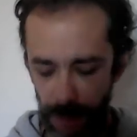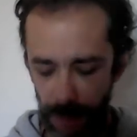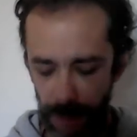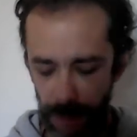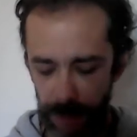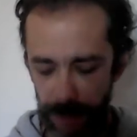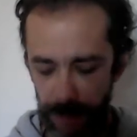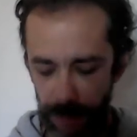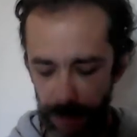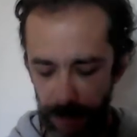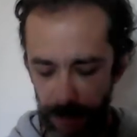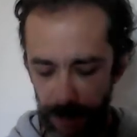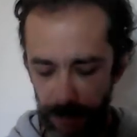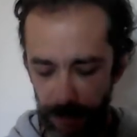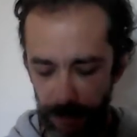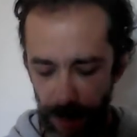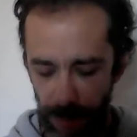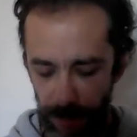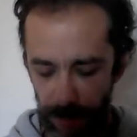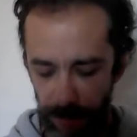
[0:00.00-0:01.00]
Here
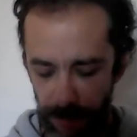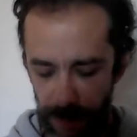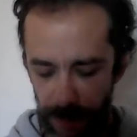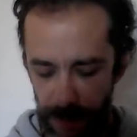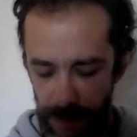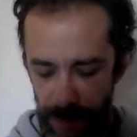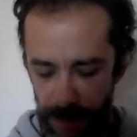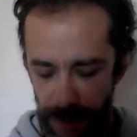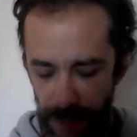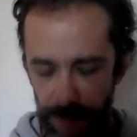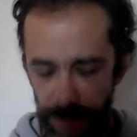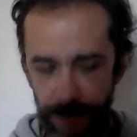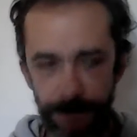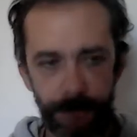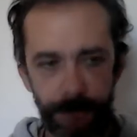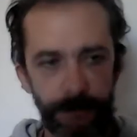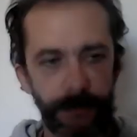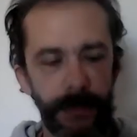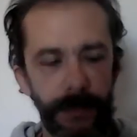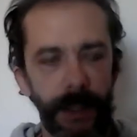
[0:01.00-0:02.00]
it rather means that
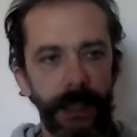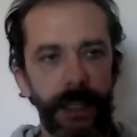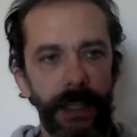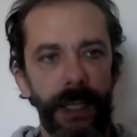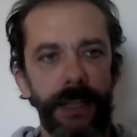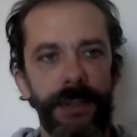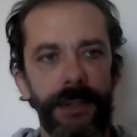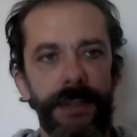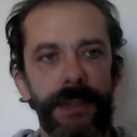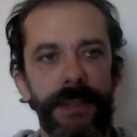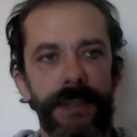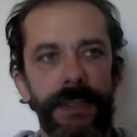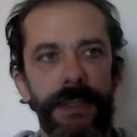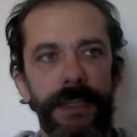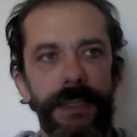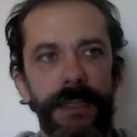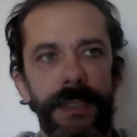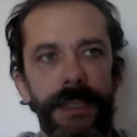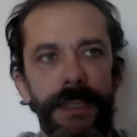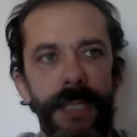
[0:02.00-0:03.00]

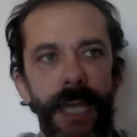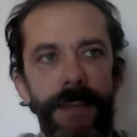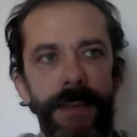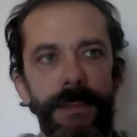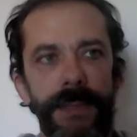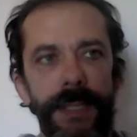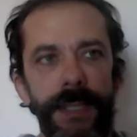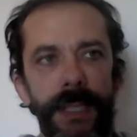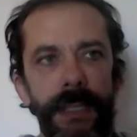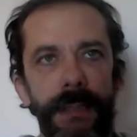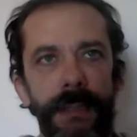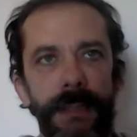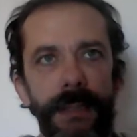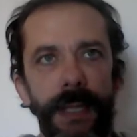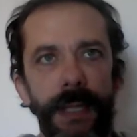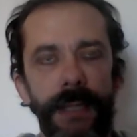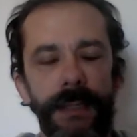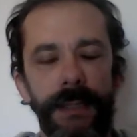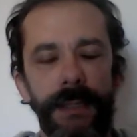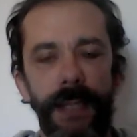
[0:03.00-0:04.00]
consciousness is empty in the
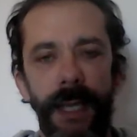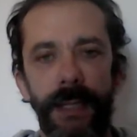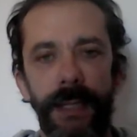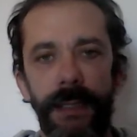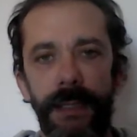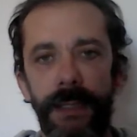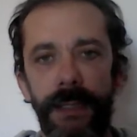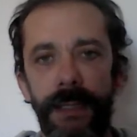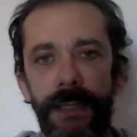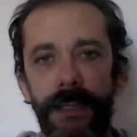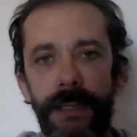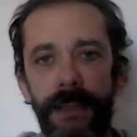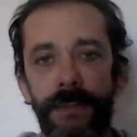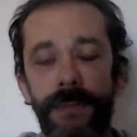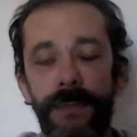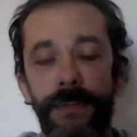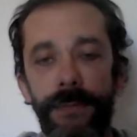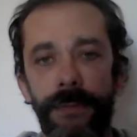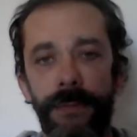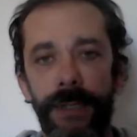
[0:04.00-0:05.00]
sense that it is
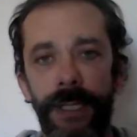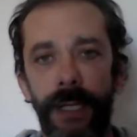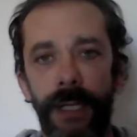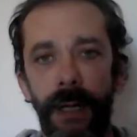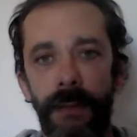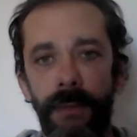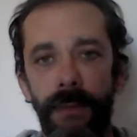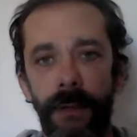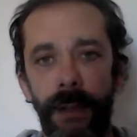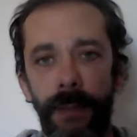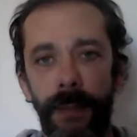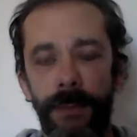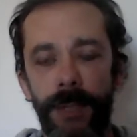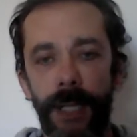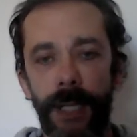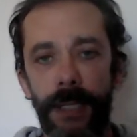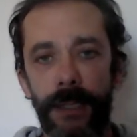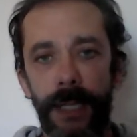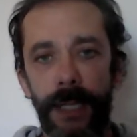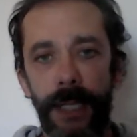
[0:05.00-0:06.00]
free of all
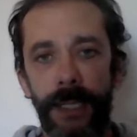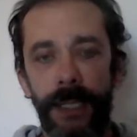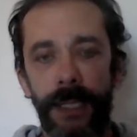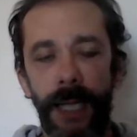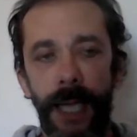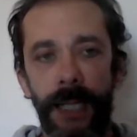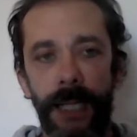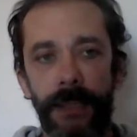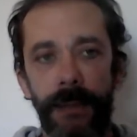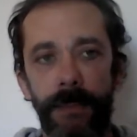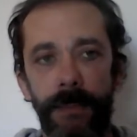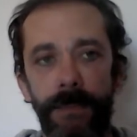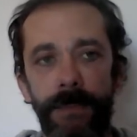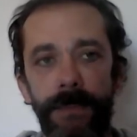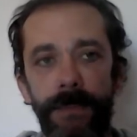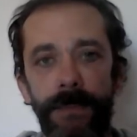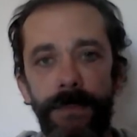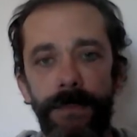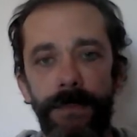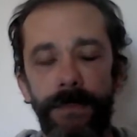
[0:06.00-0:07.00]
objects and it has the
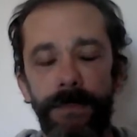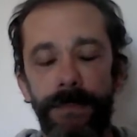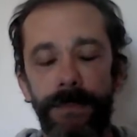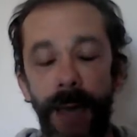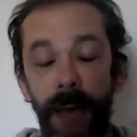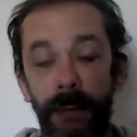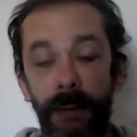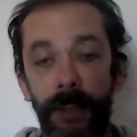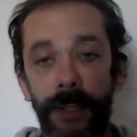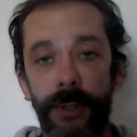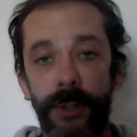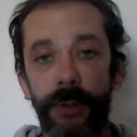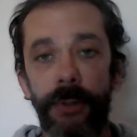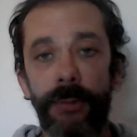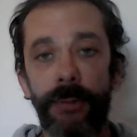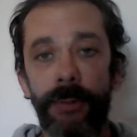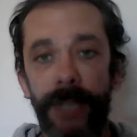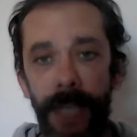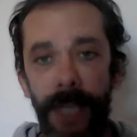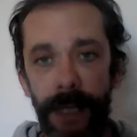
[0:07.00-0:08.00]
power to
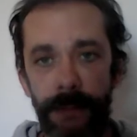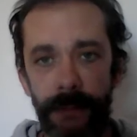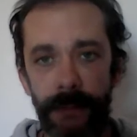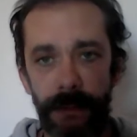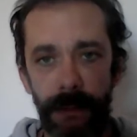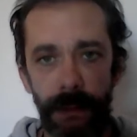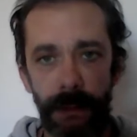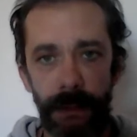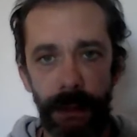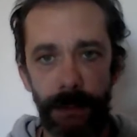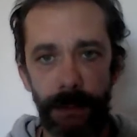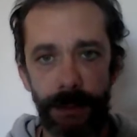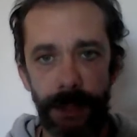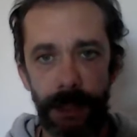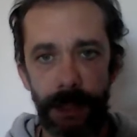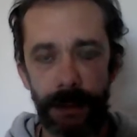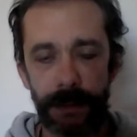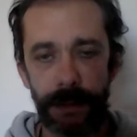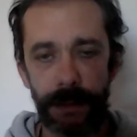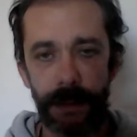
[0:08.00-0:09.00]
create all
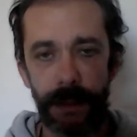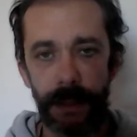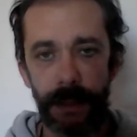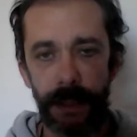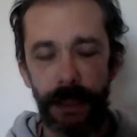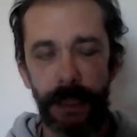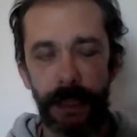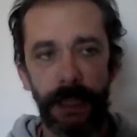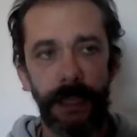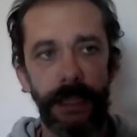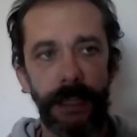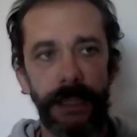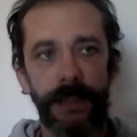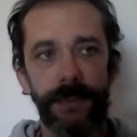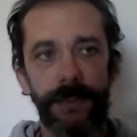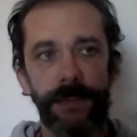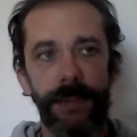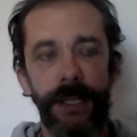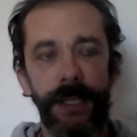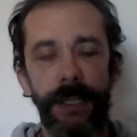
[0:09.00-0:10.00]
objects. It is
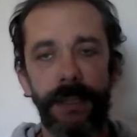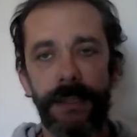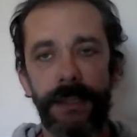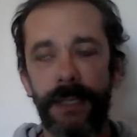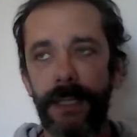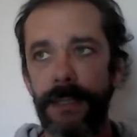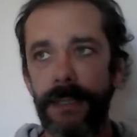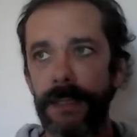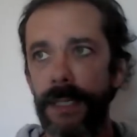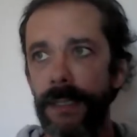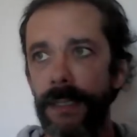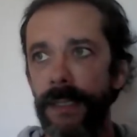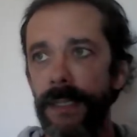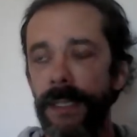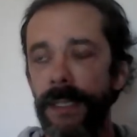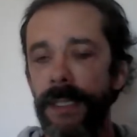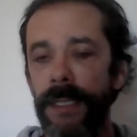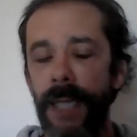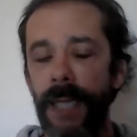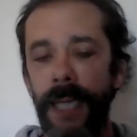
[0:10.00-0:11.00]
free in the sense that
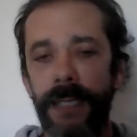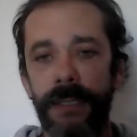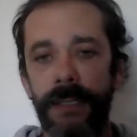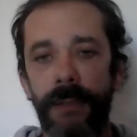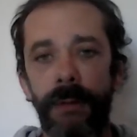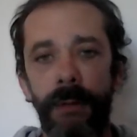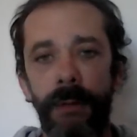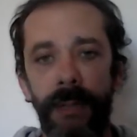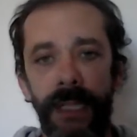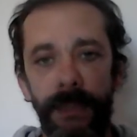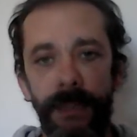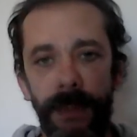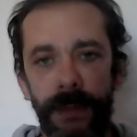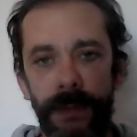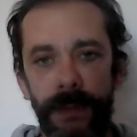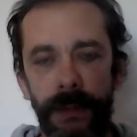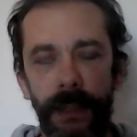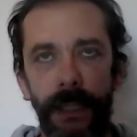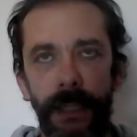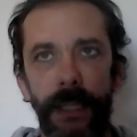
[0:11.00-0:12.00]
it has no
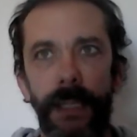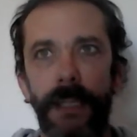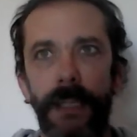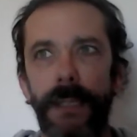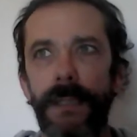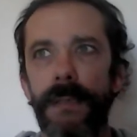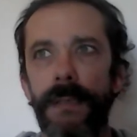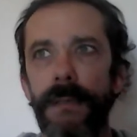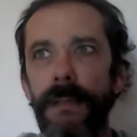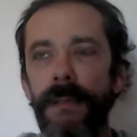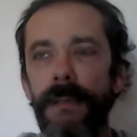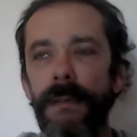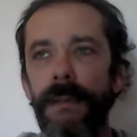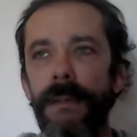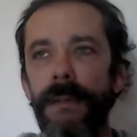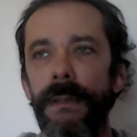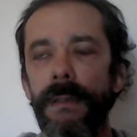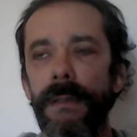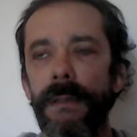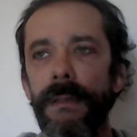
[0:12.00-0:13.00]
limits. So
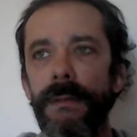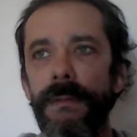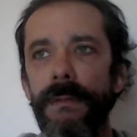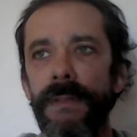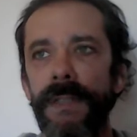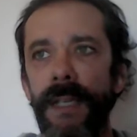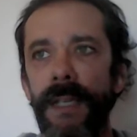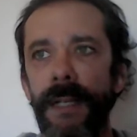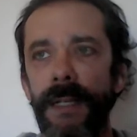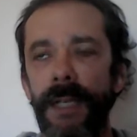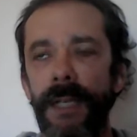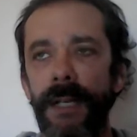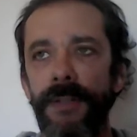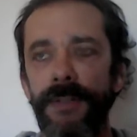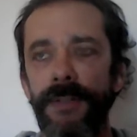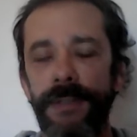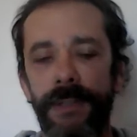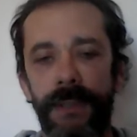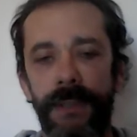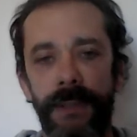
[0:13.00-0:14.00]
to say that
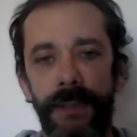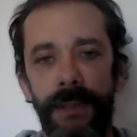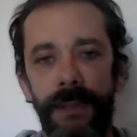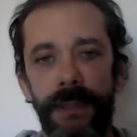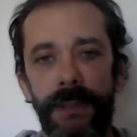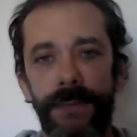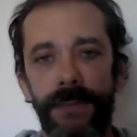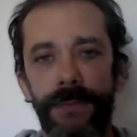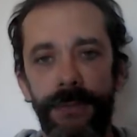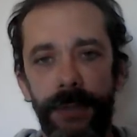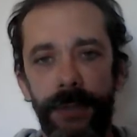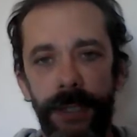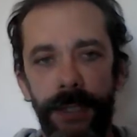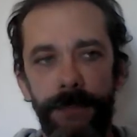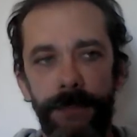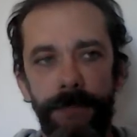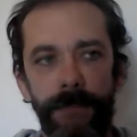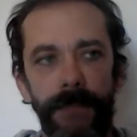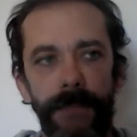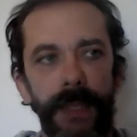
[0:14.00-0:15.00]
consciousness is free